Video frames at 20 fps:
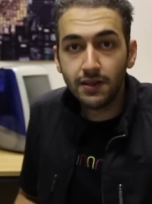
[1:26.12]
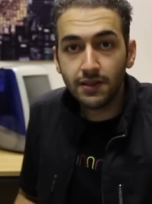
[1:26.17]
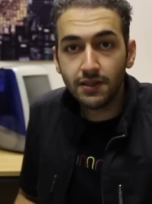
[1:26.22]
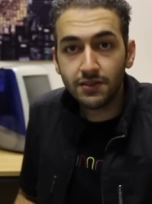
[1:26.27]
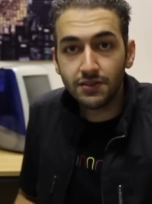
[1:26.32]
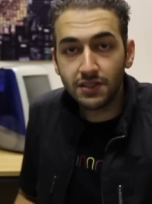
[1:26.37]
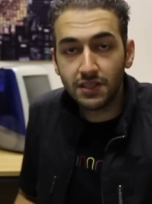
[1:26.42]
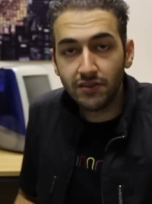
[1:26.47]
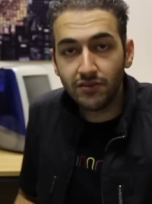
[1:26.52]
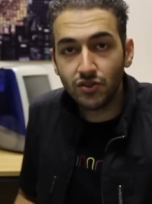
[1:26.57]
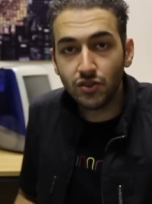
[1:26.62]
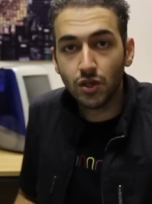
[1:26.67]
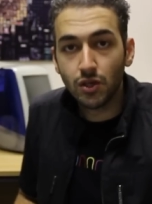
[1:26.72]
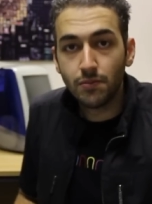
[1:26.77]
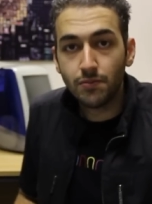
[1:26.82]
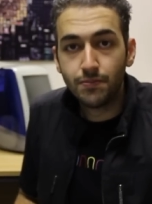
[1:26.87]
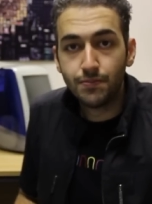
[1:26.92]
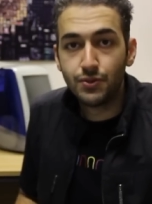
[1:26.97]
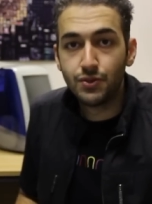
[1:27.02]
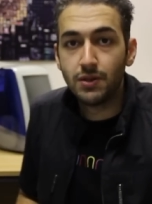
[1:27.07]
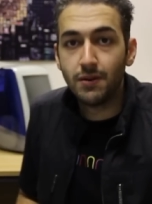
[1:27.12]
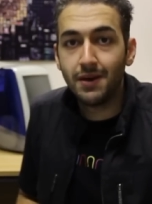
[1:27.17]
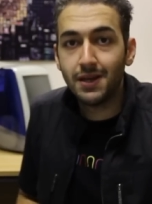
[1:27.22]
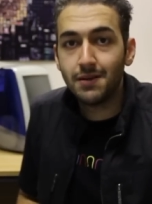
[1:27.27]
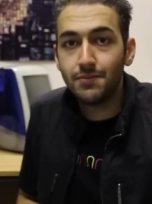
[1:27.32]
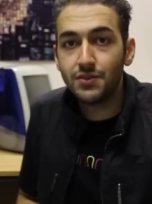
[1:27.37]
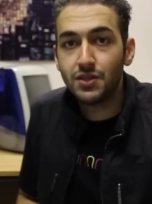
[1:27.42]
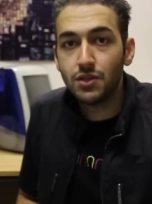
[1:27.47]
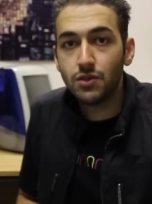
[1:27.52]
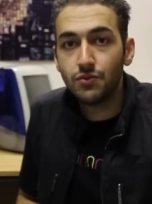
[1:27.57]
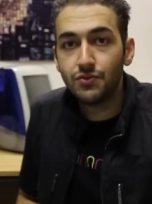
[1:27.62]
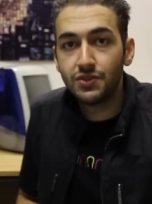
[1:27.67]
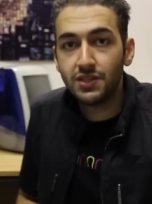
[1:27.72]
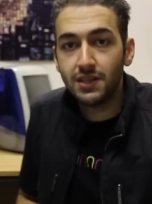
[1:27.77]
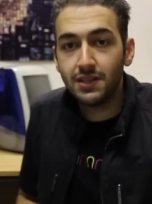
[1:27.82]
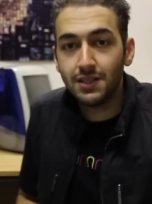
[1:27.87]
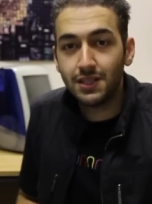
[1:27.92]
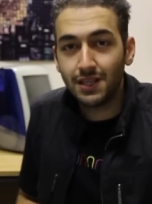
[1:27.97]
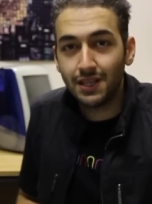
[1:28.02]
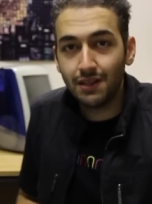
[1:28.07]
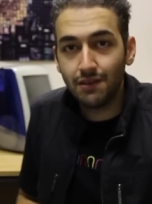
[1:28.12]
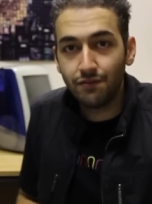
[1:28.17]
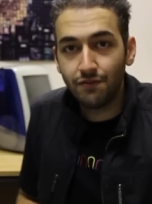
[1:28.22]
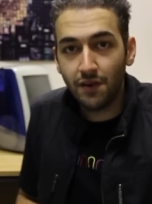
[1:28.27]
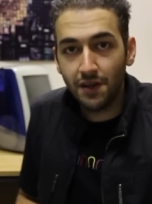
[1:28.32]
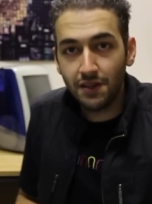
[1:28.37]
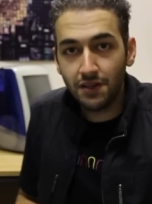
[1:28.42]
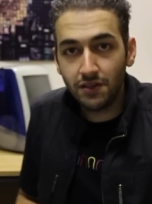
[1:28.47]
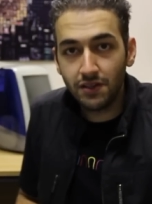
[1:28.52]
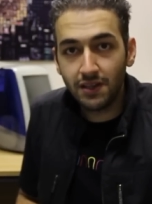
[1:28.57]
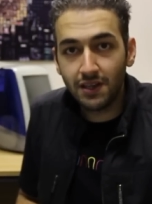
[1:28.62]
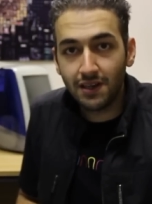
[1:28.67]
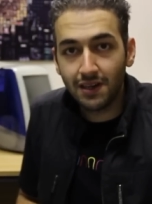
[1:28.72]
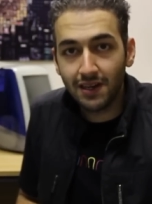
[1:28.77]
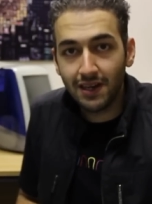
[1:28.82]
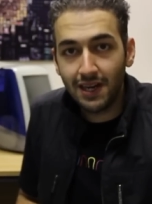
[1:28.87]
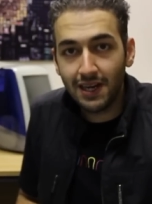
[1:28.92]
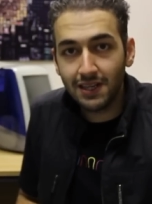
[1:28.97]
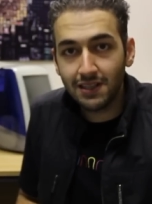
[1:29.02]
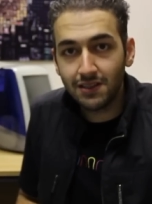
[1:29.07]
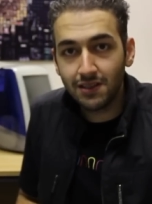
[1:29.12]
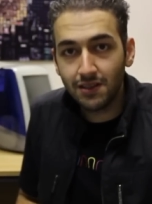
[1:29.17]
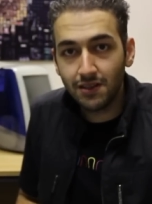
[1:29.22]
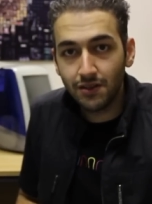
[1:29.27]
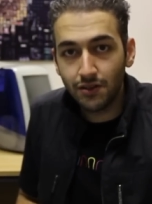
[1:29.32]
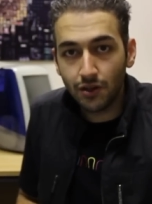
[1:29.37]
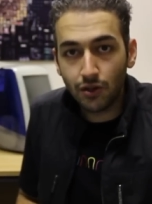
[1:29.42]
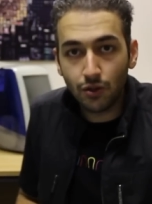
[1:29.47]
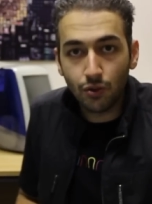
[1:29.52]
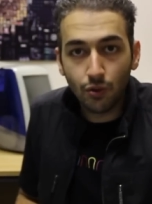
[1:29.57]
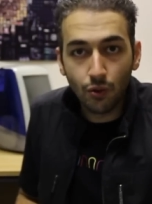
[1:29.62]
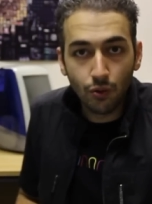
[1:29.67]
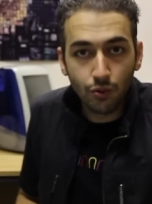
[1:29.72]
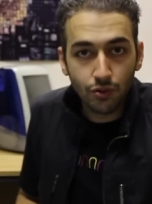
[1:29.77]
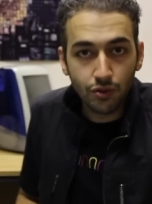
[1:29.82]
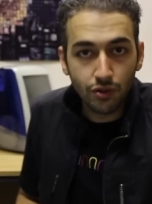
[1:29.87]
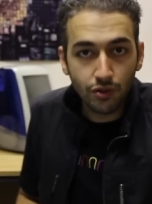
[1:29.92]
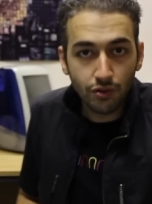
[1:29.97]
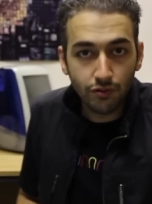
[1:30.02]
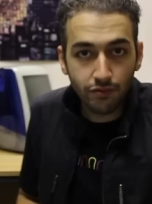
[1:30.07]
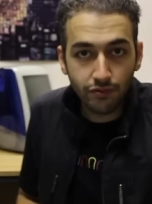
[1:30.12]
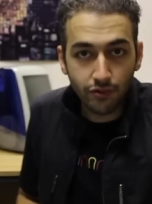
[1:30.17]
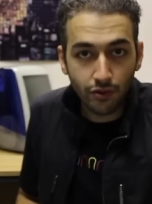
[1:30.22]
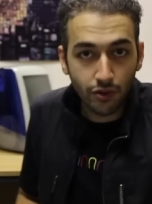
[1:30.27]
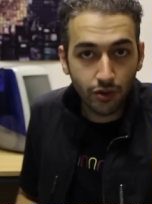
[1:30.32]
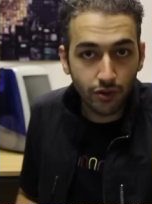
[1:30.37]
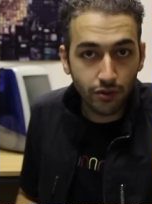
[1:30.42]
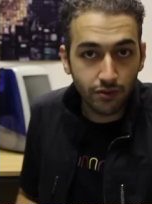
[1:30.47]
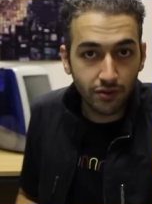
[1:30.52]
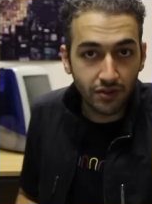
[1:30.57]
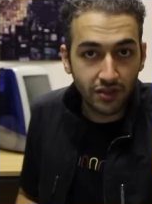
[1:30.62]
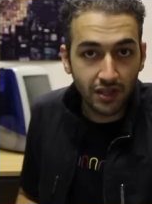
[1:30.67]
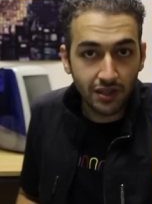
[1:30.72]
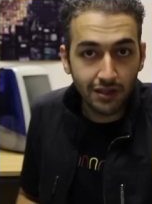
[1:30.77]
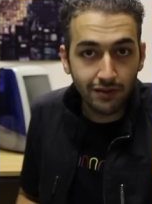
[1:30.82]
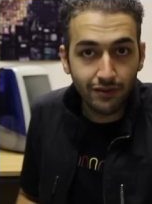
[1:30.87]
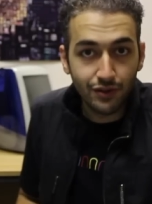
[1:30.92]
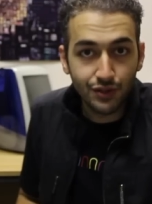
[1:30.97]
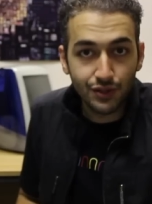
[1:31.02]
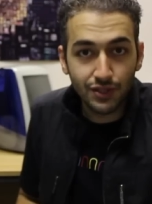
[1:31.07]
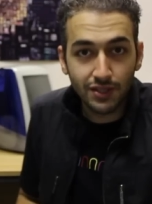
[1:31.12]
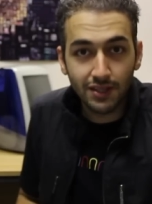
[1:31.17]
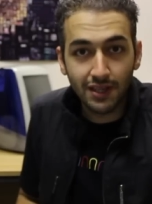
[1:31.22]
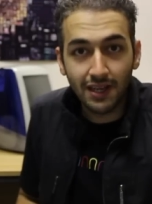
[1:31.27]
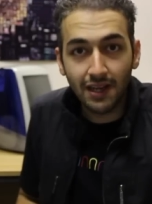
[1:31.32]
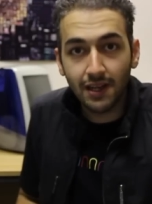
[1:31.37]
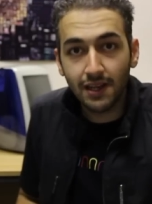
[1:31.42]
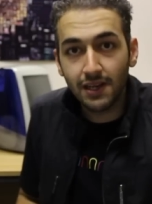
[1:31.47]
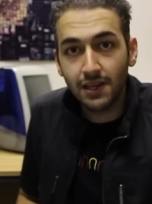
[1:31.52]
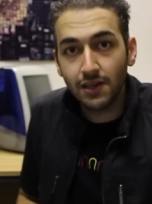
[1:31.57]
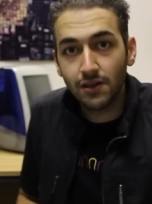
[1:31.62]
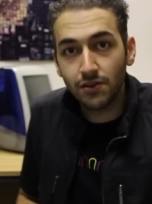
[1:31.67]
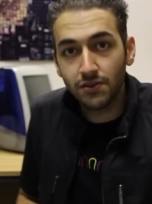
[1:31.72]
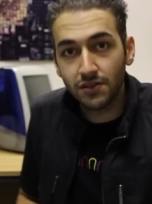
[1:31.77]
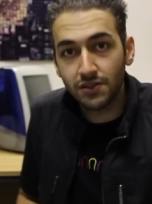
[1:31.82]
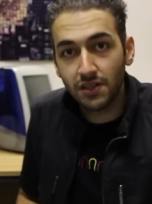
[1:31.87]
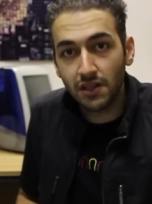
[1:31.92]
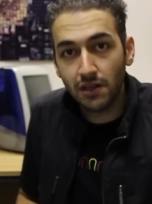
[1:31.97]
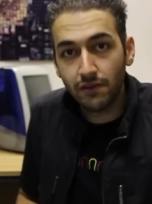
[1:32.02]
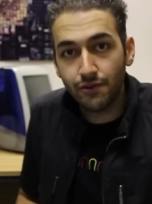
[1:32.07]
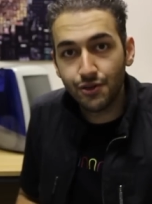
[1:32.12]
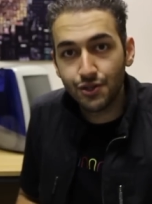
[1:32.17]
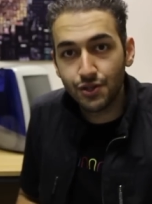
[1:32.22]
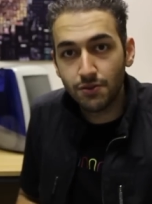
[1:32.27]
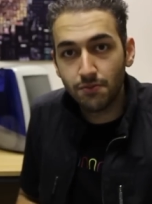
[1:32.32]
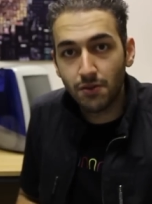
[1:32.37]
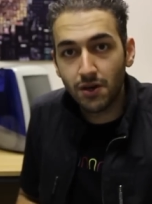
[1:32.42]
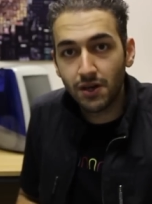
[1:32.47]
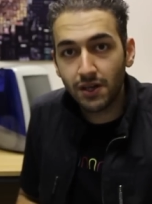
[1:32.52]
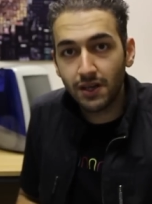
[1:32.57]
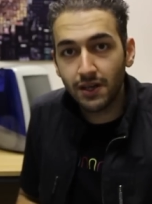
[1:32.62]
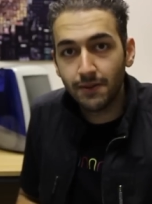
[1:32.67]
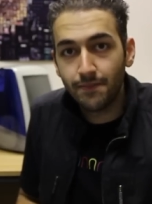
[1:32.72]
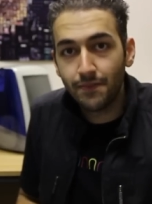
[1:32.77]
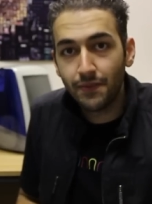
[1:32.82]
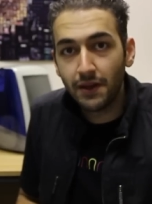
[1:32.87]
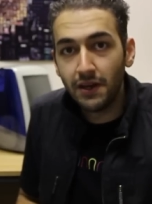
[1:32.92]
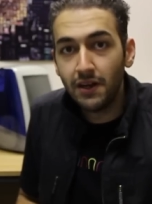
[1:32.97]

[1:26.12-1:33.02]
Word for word: Steve Jobs, the man himself, said he finally cracked the code for the television area or the television market.